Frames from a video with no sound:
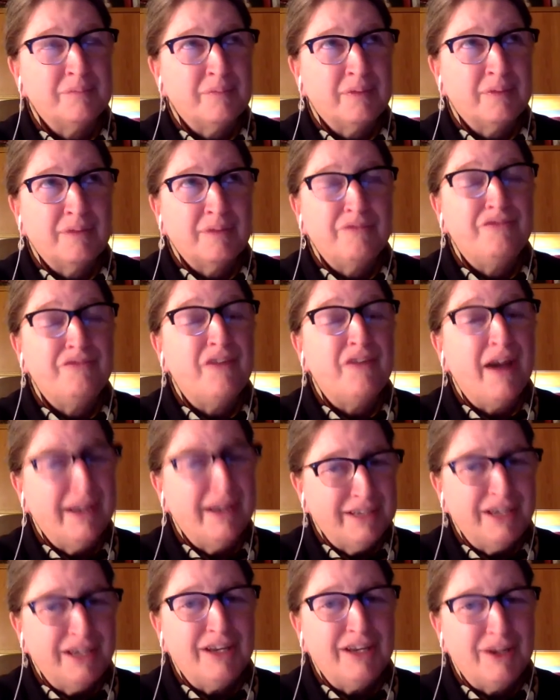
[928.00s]

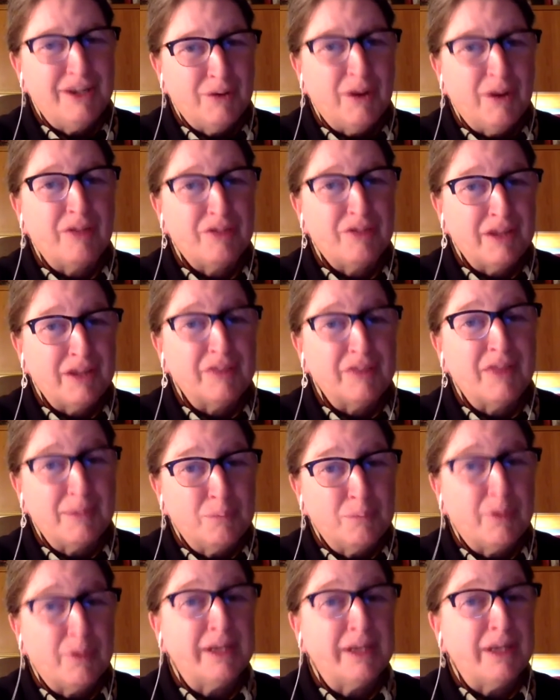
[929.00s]
find it here. I think they
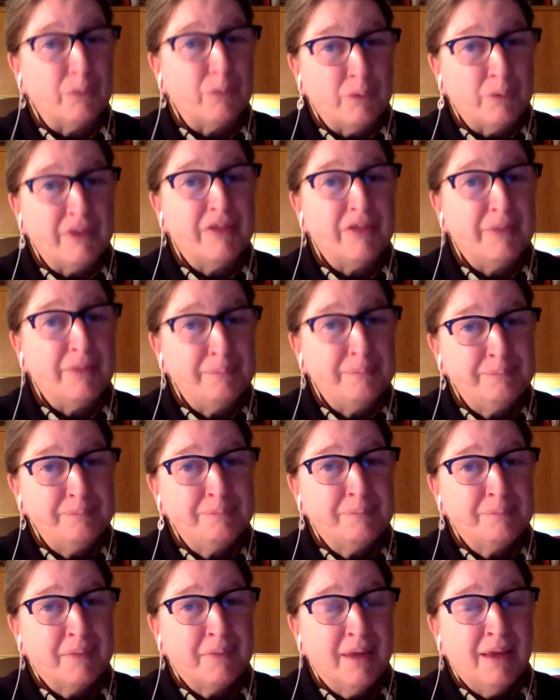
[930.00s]
bring it with them,
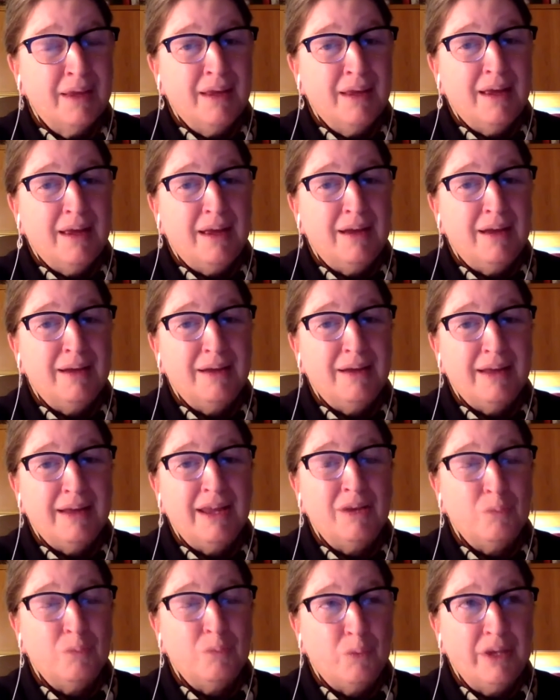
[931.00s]

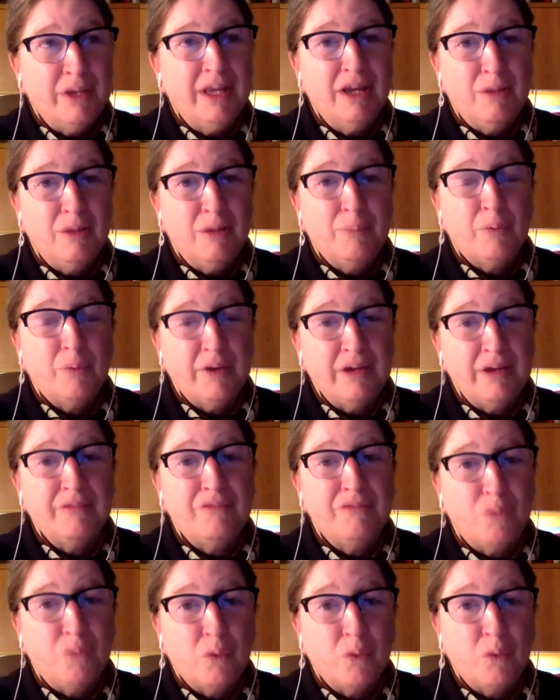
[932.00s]
and we help
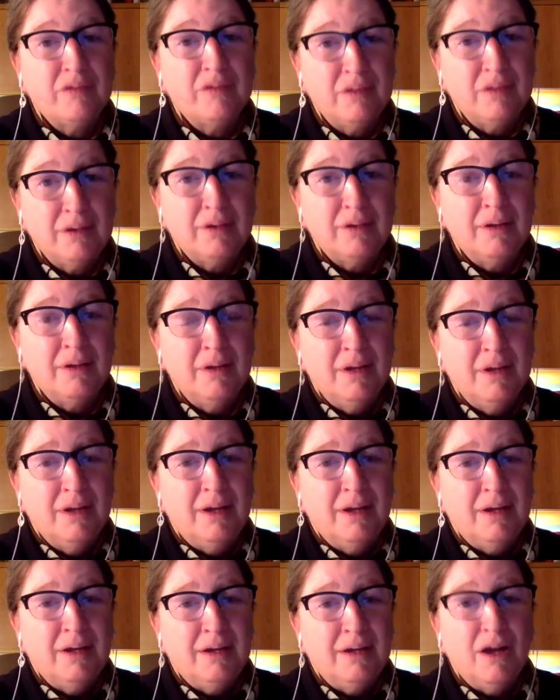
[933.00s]
reinforce it,
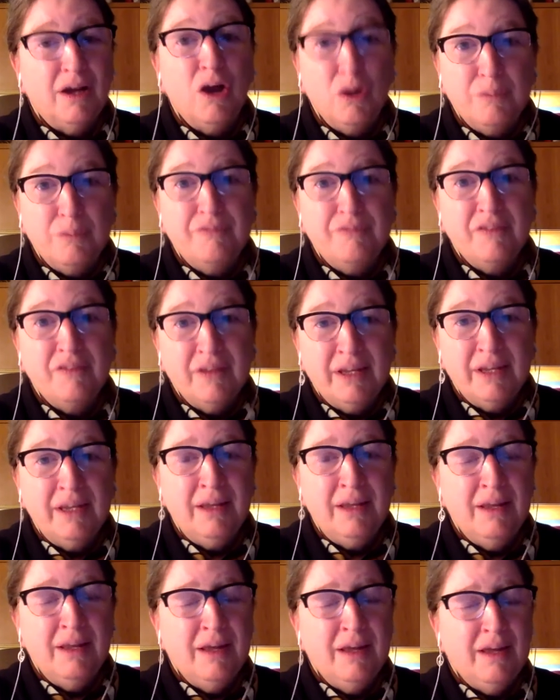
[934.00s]

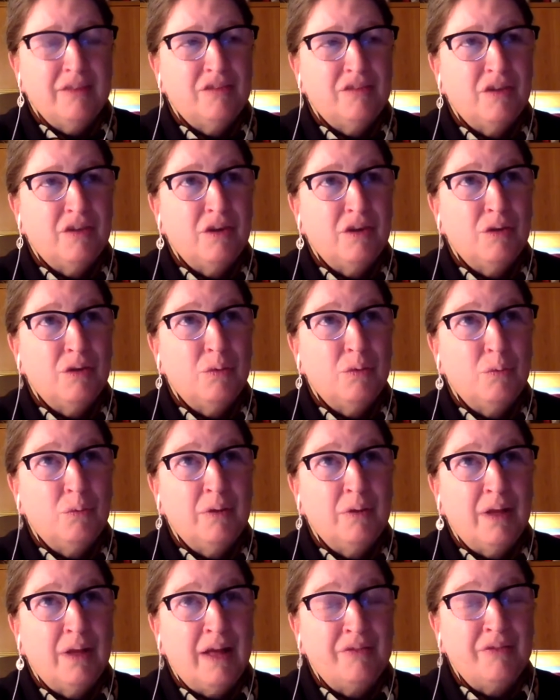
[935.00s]
hopefully. So
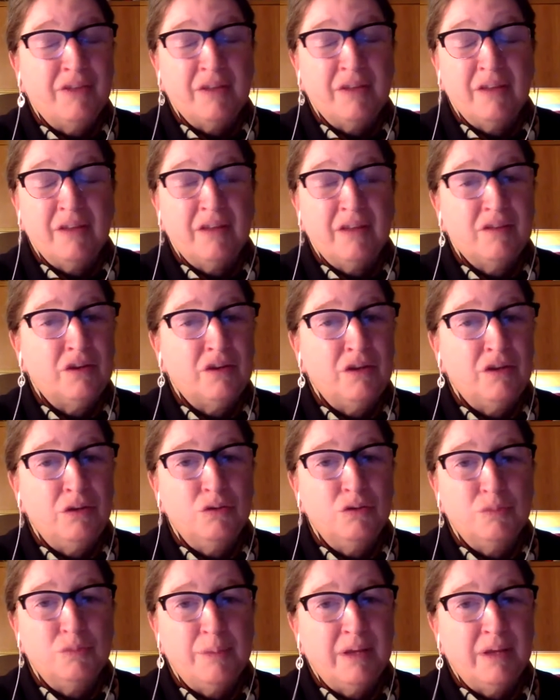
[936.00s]
I think that's a
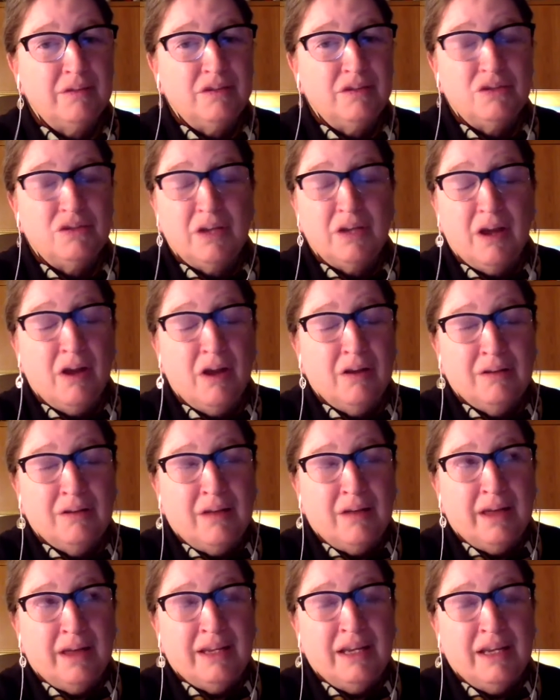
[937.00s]
huge message.
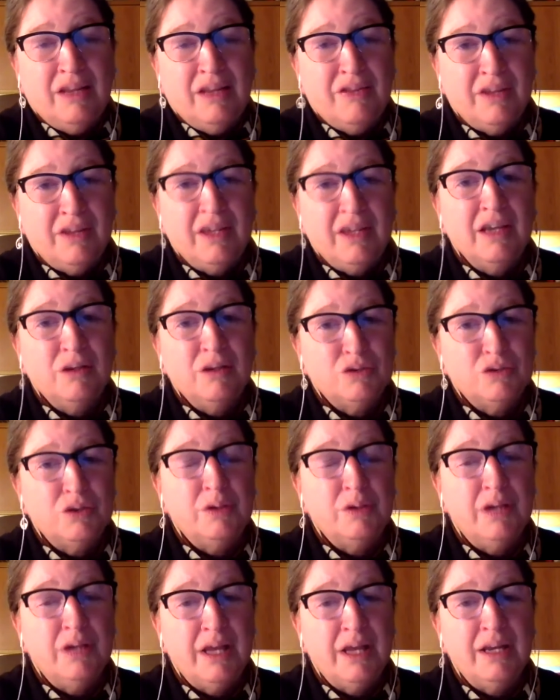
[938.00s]
Like anything else, you
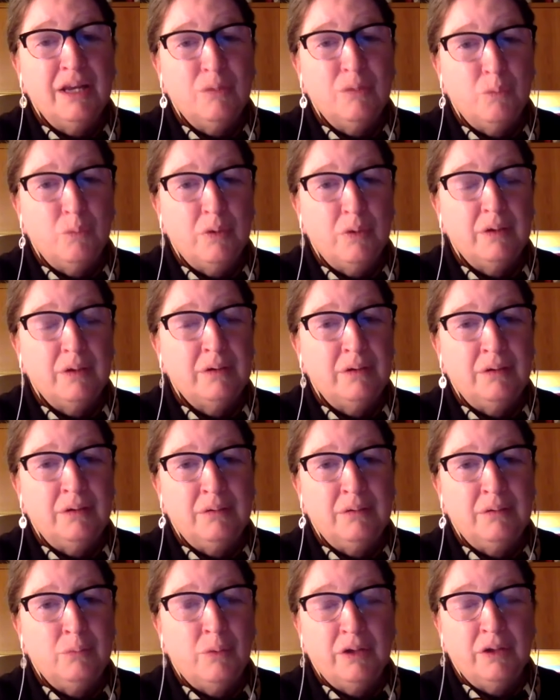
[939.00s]
get in what
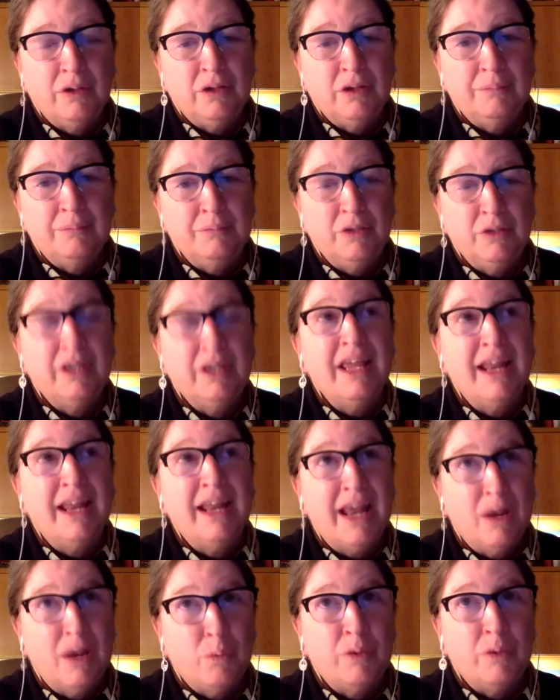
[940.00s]
you get
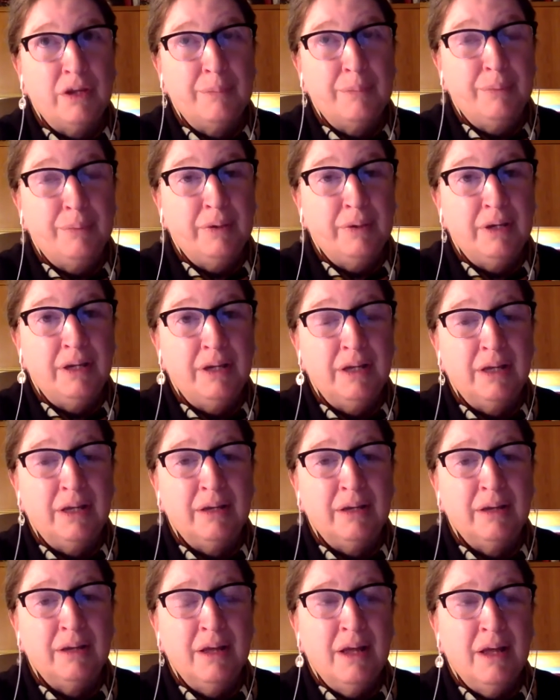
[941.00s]
out what you put
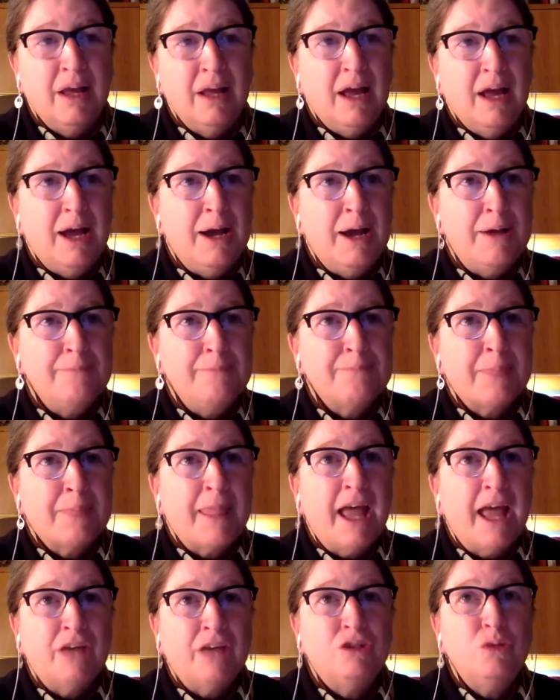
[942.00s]
in.
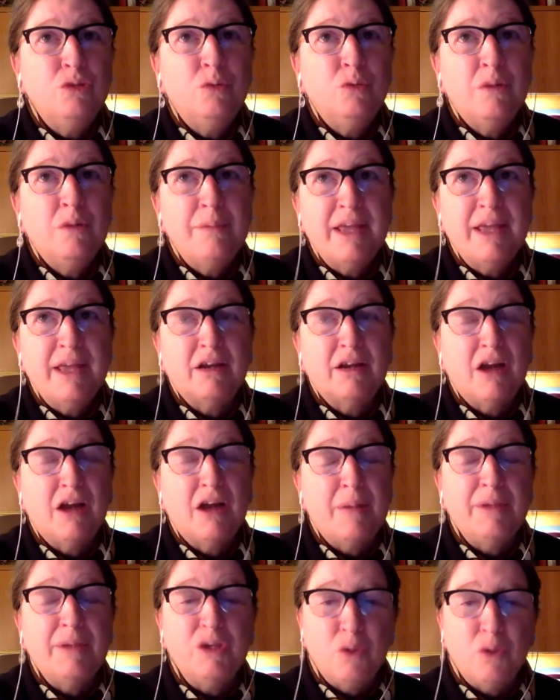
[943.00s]
I do want to make a
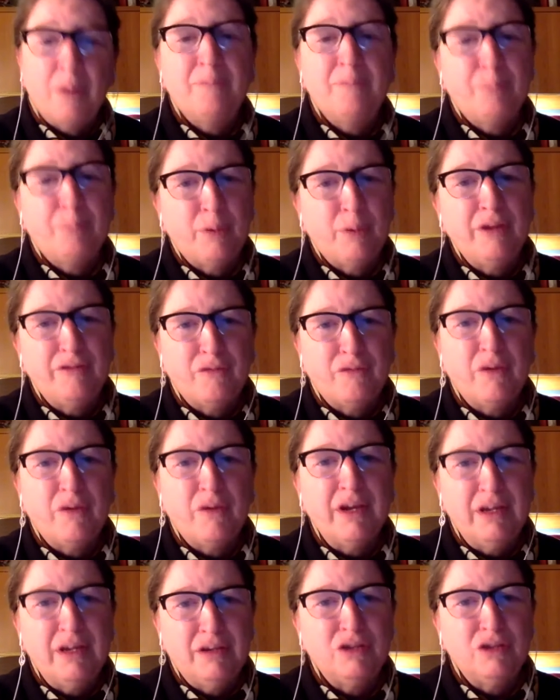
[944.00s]
comment. You know, I'm pretty
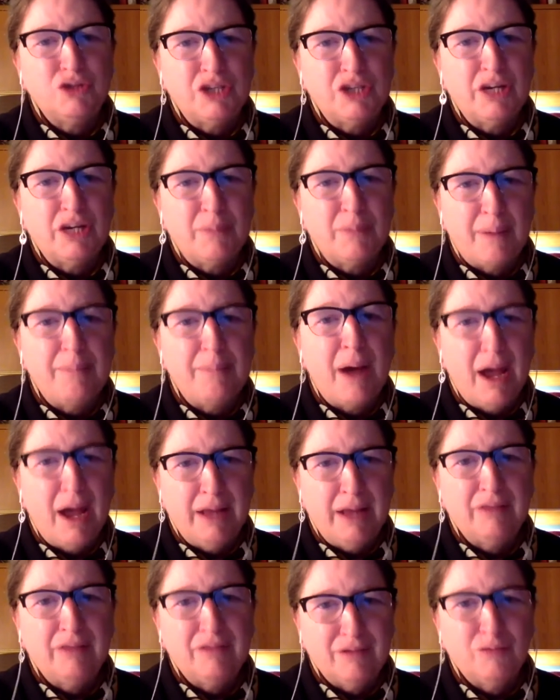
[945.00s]
free to share my
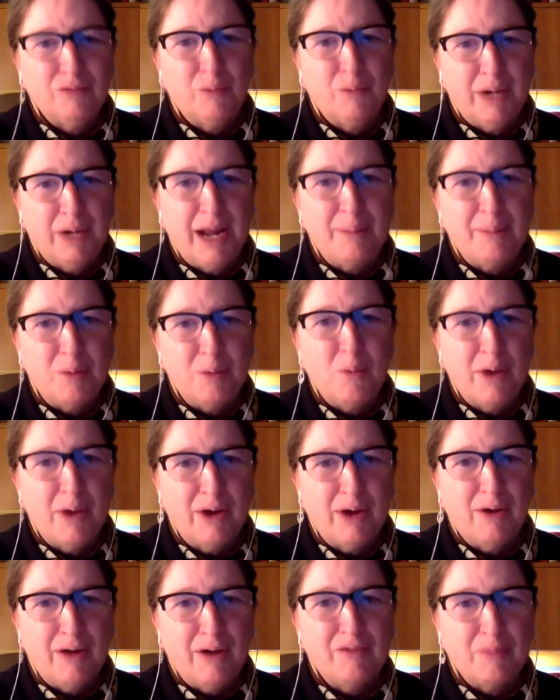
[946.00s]
biases when I'm
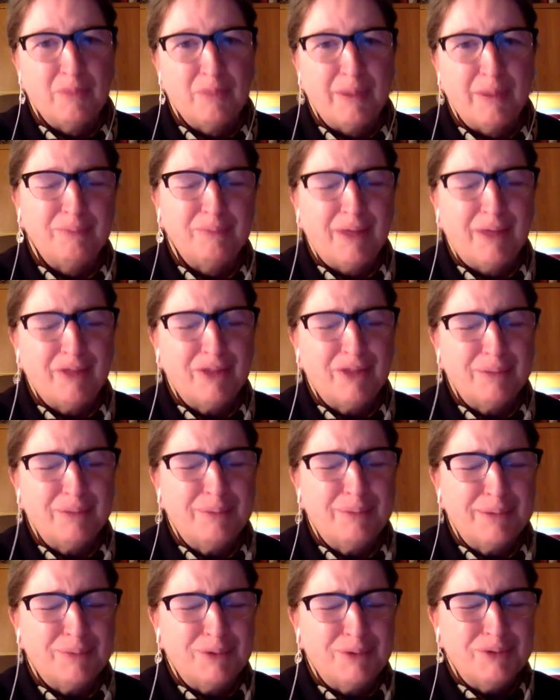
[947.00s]
aware of them. I think
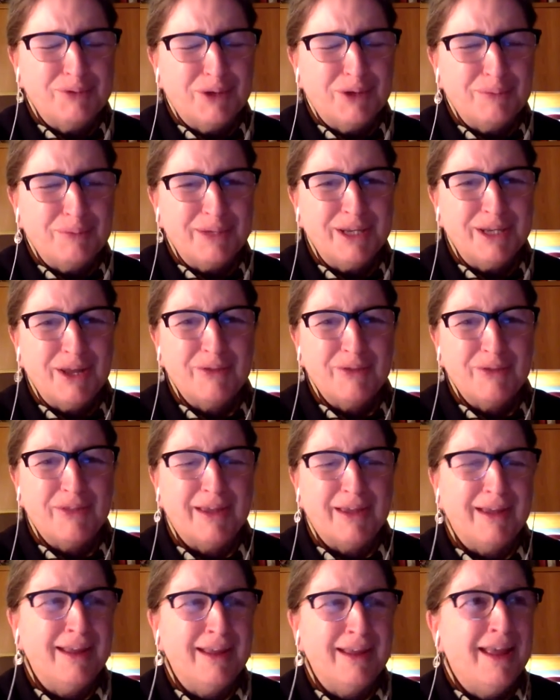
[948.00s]
people who know me know
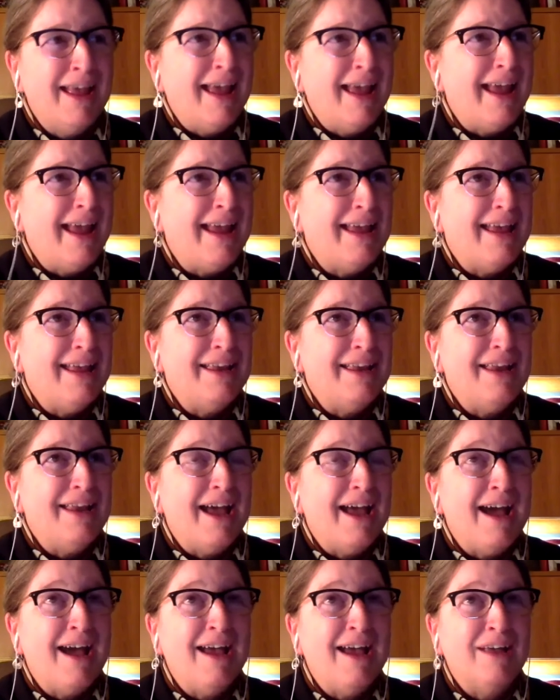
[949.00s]
that. And
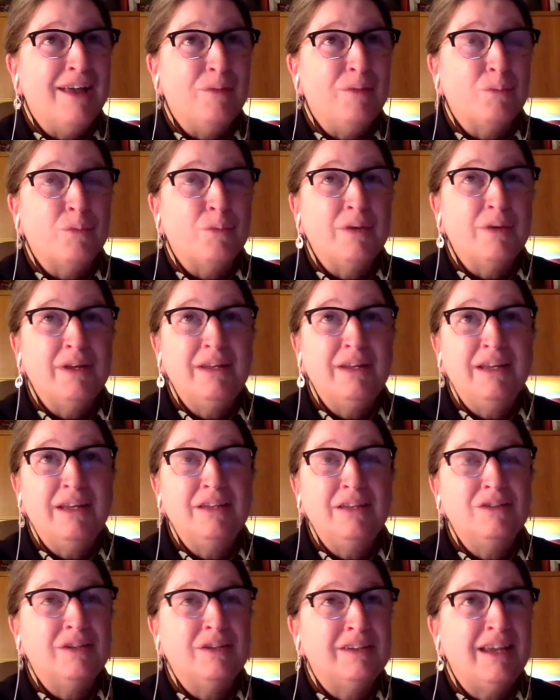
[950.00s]
I
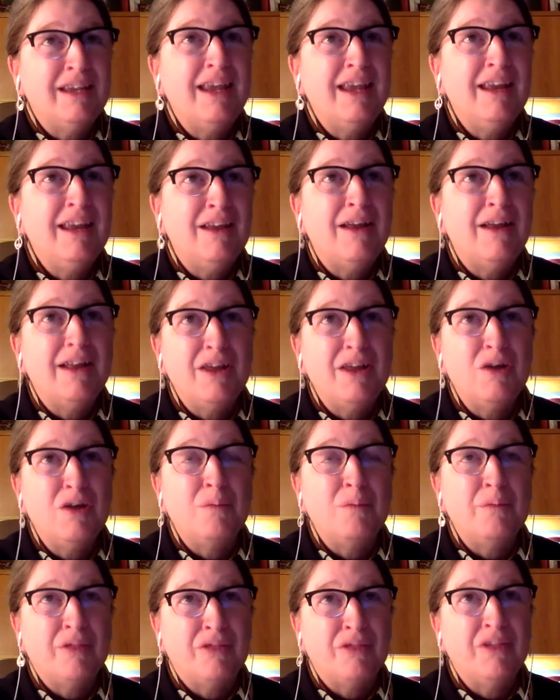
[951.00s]
really cannot
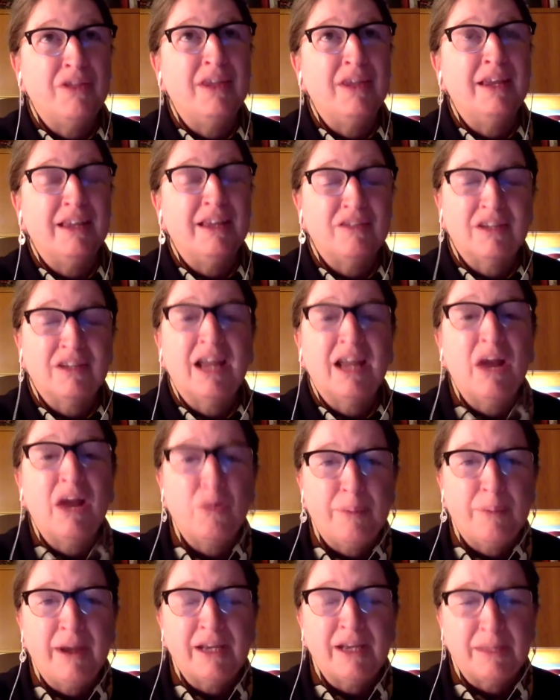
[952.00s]
help but think, as a
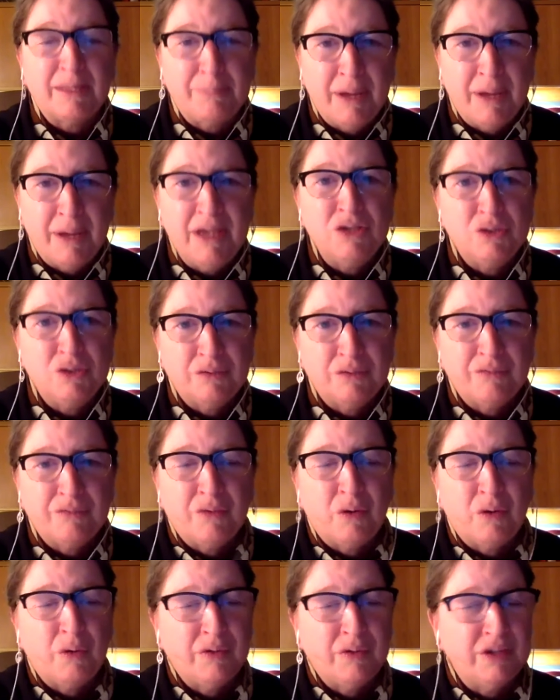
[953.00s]
chiropractic patient
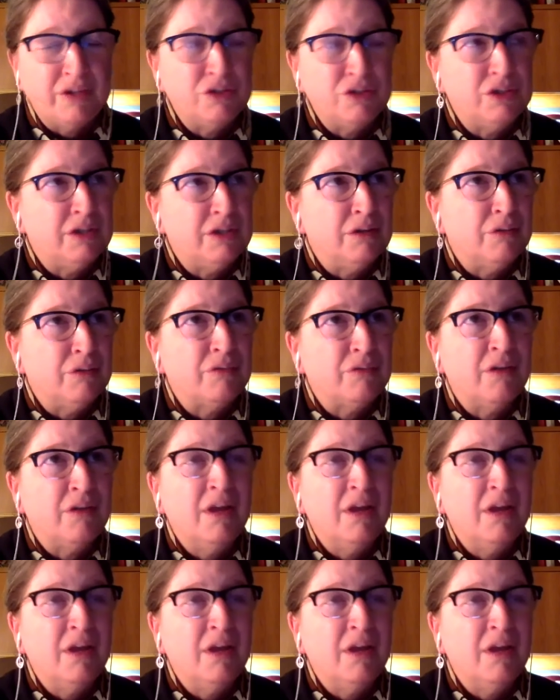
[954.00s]
for all these years,